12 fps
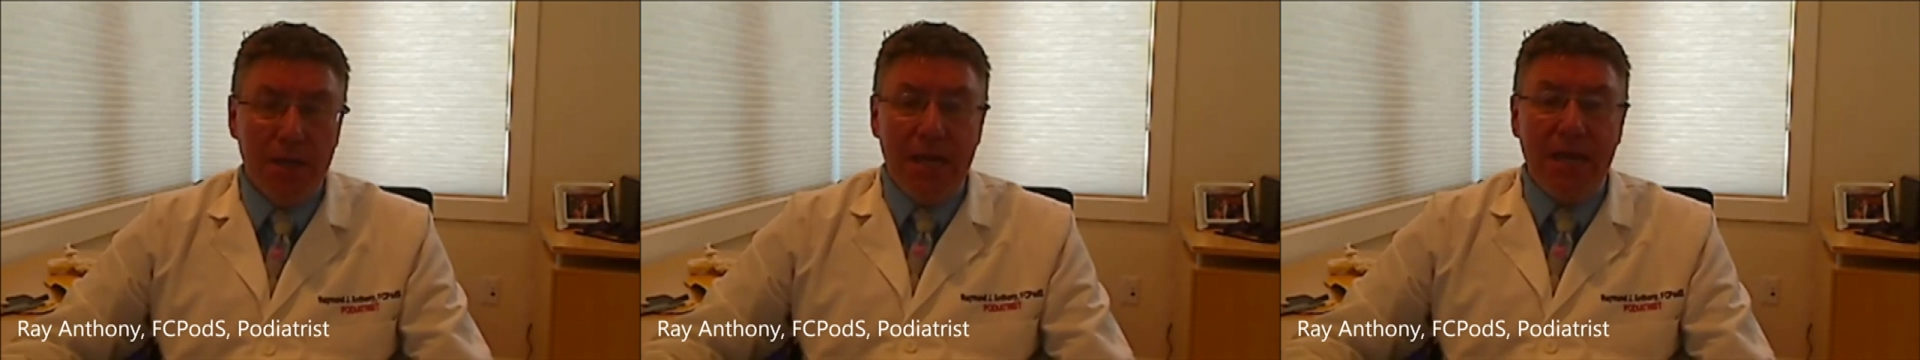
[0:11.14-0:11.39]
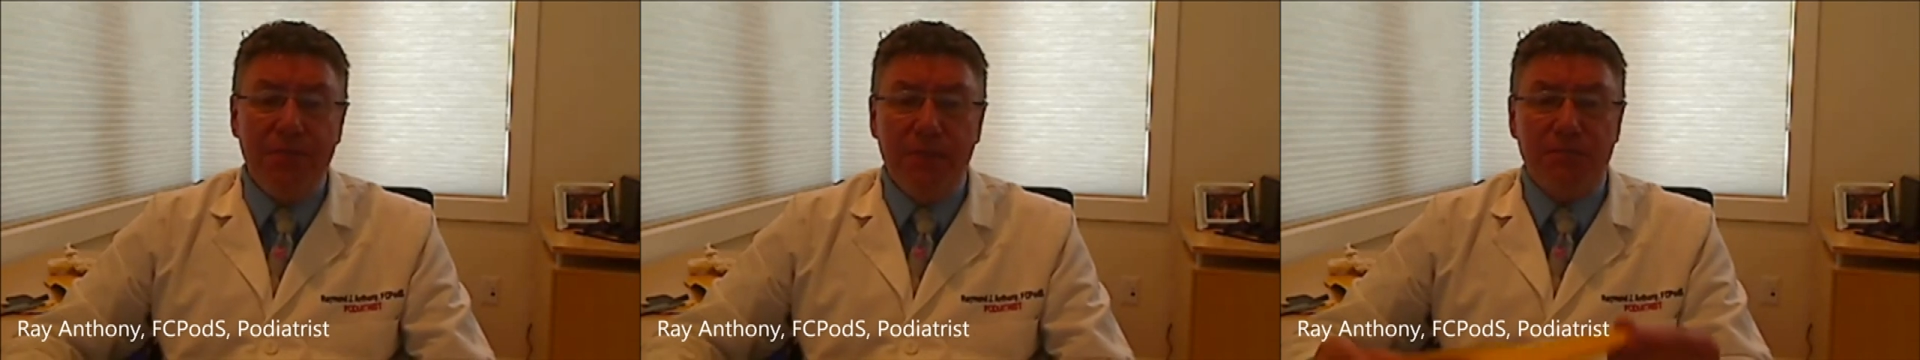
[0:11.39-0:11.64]

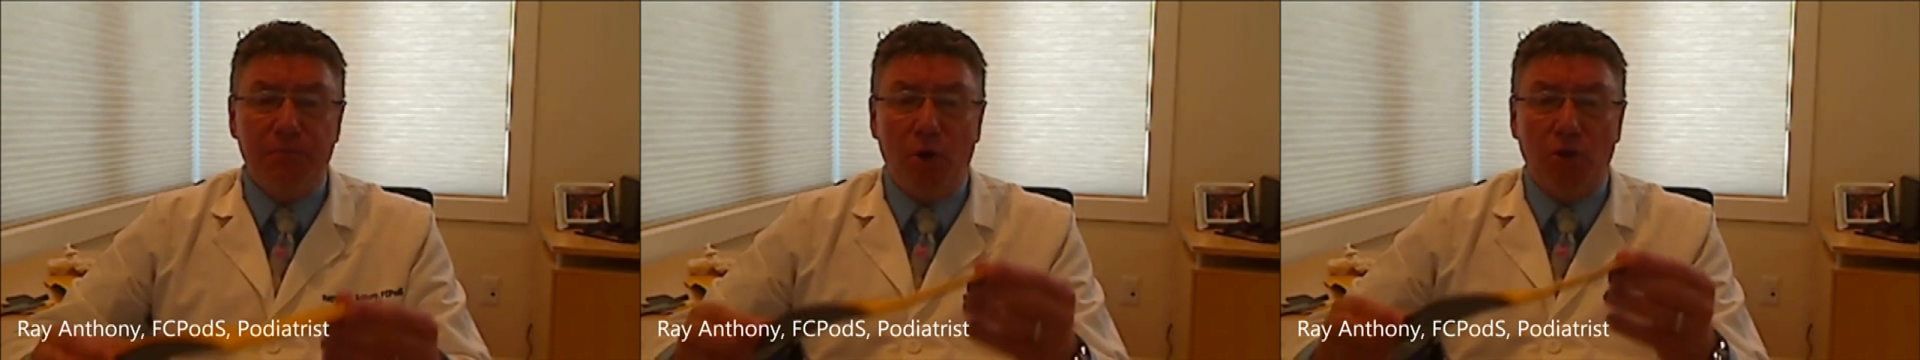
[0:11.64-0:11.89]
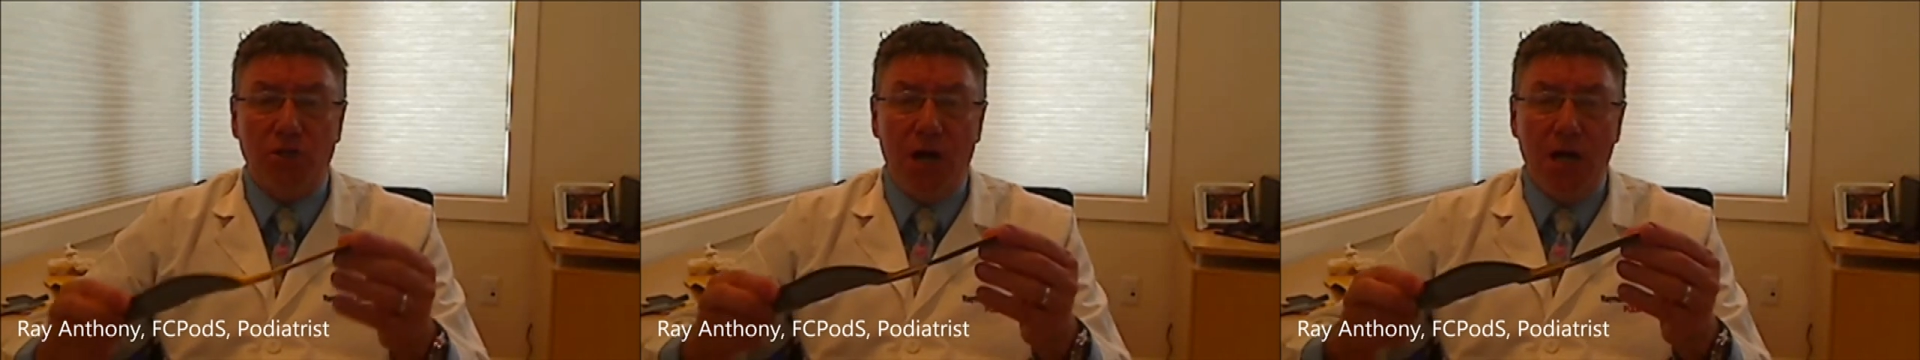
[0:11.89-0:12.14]
In this
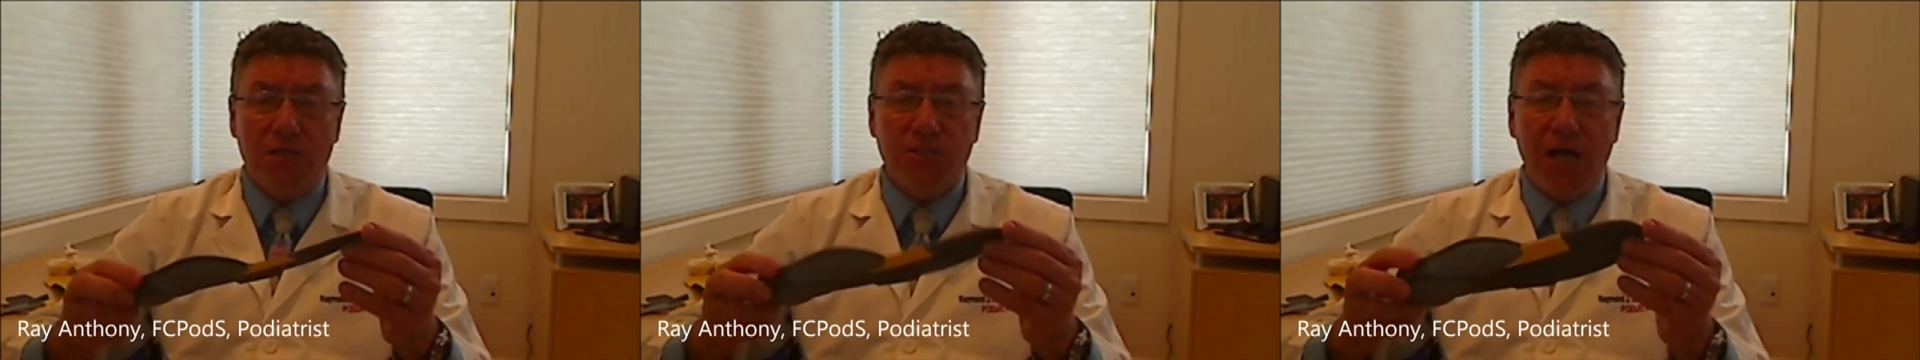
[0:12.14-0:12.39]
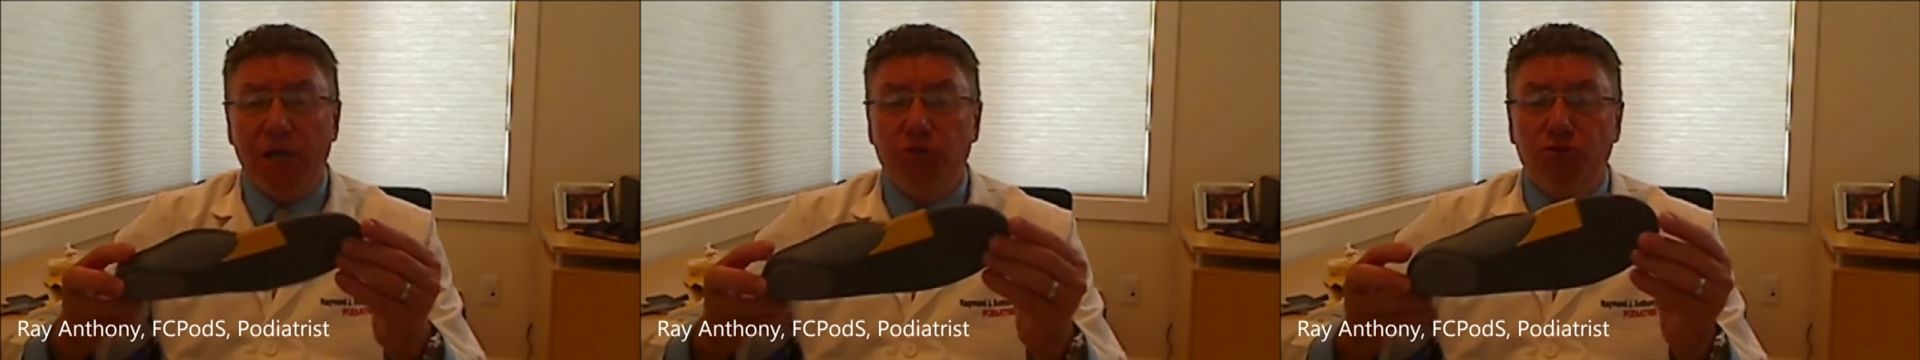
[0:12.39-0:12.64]
podcast,
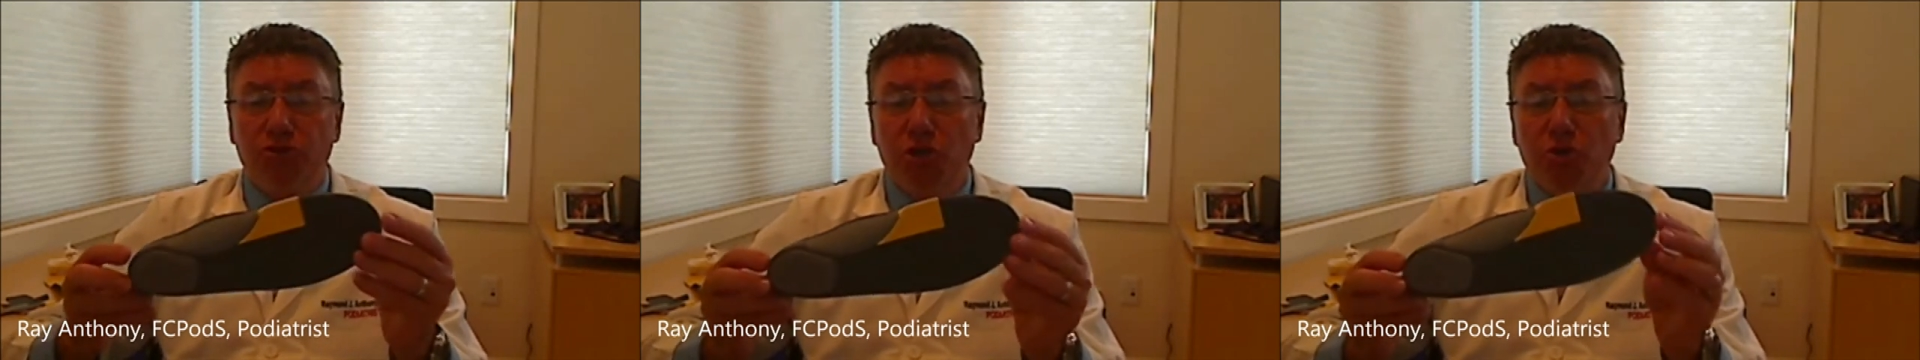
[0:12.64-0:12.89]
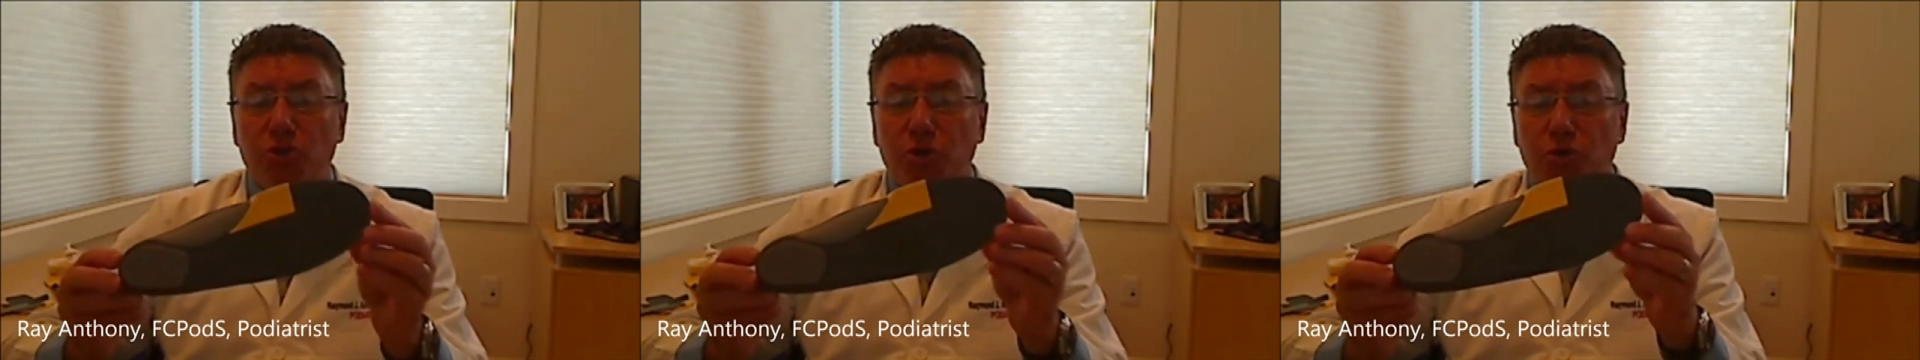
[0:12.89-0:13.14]
I'll introduce you